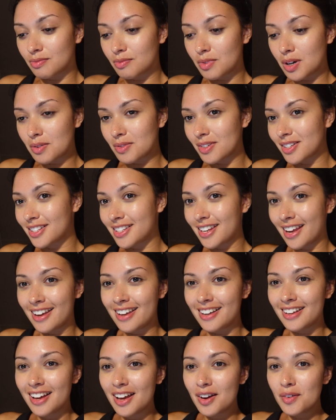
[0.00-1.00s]
where we're
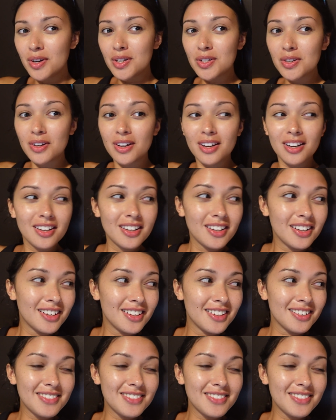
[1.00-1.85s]
staying. Or how we're getting there.